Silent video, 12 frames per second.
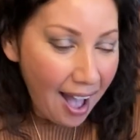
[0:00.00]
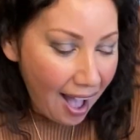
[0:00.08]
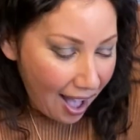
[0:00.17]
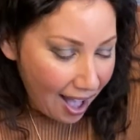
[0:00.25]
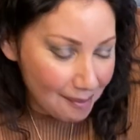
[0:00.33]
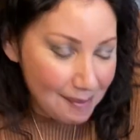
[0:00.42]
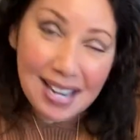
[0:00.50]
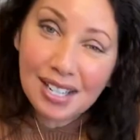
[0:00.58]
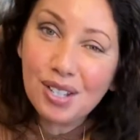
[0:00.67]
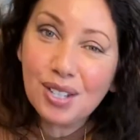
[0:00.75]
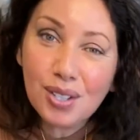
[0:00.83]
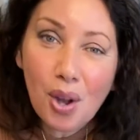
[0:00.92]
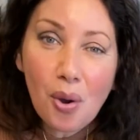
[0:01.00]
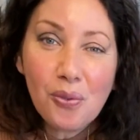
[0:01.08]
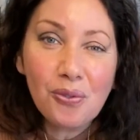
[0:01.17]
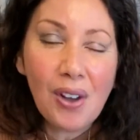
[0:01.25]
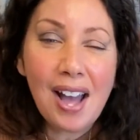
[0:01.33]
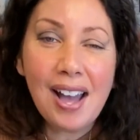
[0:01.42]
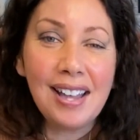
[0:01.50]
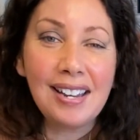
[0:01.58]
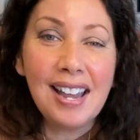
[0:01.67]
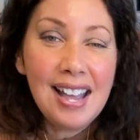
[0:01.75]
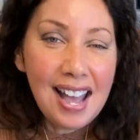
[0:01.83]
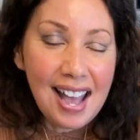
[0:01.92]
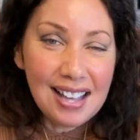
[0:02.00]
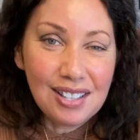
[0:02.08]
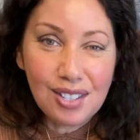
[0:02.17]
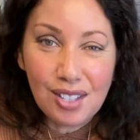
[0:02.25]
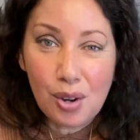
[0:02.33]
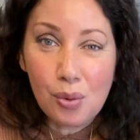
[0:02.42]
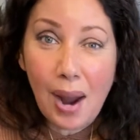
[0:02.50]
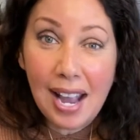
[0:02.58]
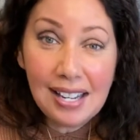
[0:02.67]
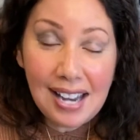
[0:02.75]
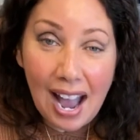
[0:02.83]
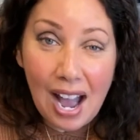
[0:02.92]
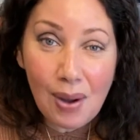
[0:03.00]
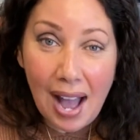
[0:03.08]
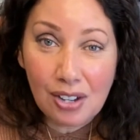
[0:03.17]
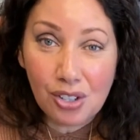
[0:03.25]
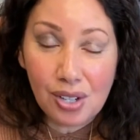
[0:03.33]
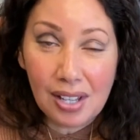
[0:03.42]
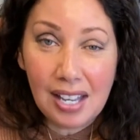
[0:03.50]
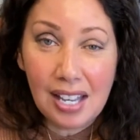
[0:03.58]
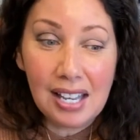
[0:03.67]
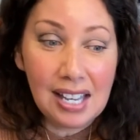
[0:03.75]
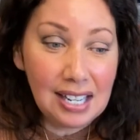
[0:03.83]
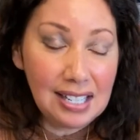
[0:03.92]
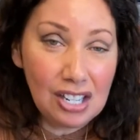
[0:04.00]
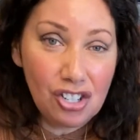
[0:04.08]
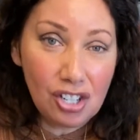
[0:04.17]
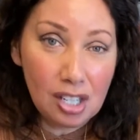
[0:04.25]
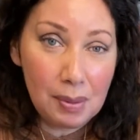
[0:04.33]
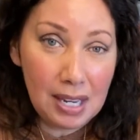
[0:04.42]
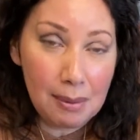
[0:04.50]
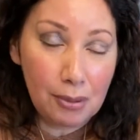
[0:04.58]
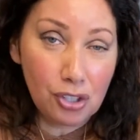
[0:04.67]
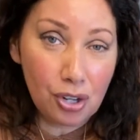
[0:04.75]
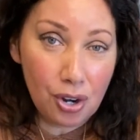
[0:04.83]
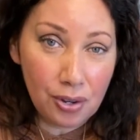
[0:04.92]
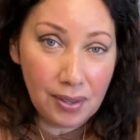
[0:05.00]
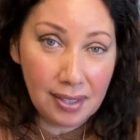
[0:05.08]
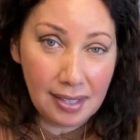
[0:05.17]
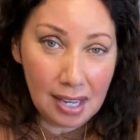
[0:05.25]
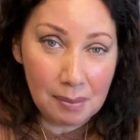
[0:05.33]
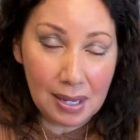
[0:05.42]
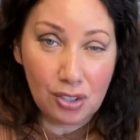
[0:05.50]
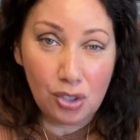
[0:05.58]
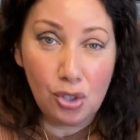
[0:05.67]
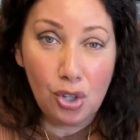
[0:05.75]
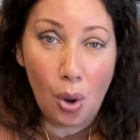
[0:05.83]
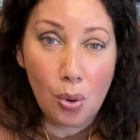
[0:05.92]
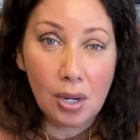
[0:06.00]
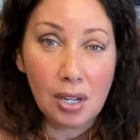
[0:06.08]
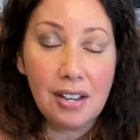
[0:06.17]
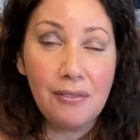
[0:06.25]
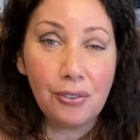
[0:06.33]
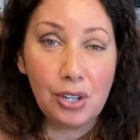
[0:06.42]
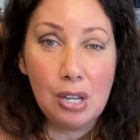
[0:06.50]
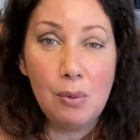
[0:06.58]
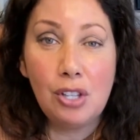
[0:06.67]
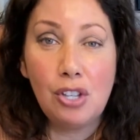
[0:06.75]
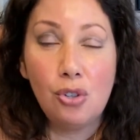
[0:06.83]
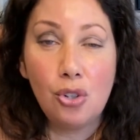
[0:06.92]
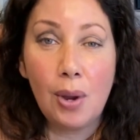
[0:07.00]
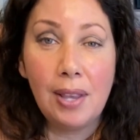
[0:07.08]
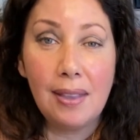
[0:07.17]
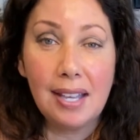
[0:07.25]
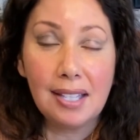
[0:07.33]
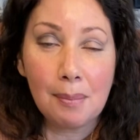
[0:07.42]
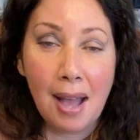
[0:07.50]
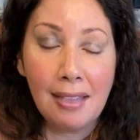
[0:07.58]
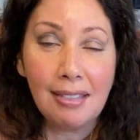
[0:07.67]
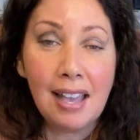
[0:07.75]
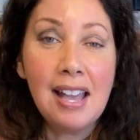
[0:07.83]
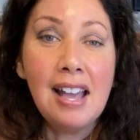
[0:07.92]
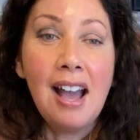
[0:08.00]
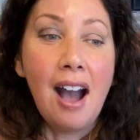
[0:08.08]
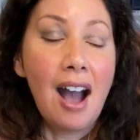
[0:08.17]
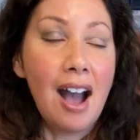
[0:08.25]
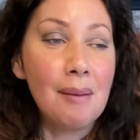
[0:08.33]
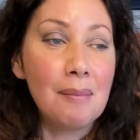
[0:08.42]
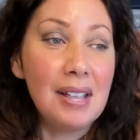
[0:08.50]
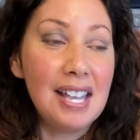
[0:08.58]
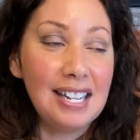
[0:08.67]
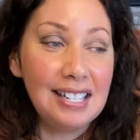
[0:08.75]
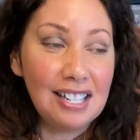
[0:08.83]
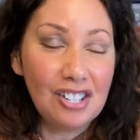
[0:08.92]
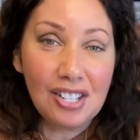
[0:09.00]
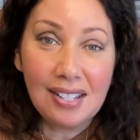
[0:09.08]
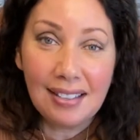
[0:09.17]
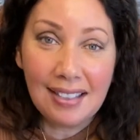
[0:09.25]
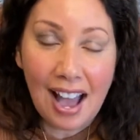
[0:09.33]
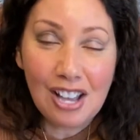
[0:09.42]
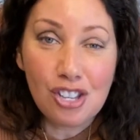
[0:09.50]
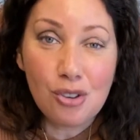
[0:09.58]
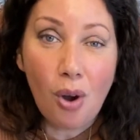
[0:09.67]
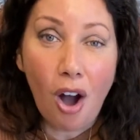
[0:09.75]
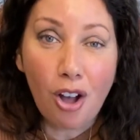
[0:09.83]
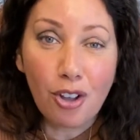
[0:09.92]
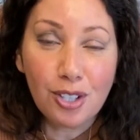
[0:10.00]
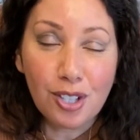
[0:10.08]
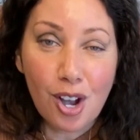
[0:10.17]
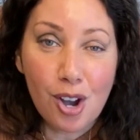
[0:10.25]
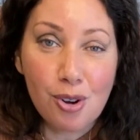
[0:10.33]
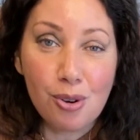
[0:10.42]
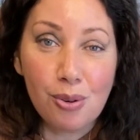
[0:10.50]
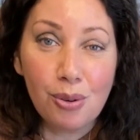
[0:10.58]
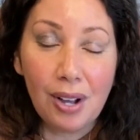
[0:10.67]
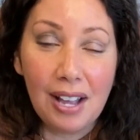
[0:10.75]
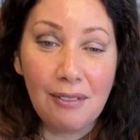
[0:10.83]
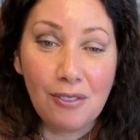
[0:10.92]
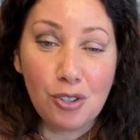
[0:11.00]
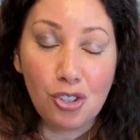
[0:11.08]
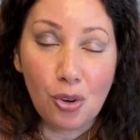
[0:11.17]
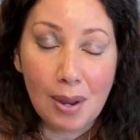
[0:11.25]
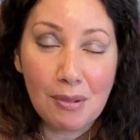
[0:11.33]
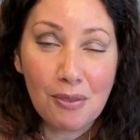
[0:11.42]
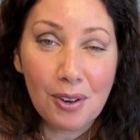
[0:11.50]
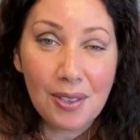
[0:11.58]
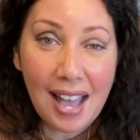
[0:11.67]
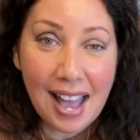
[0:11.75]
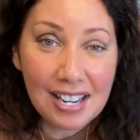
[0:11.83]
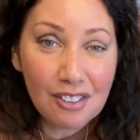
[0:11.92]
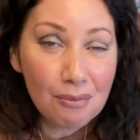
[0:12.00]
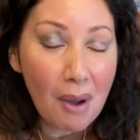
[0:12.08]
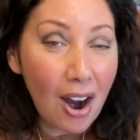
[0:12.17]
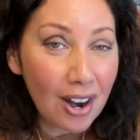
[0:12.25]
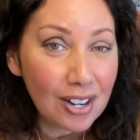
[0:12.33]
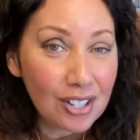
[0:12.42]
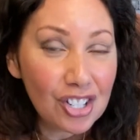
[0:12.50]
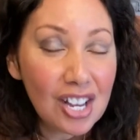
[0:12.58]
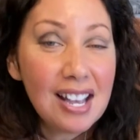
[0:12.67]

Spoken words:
And it's so fun. And so right now, actually, in addition to being able to earn the stand mixer totally free when you join this month, in addition to that, you also, if you join before the end of March,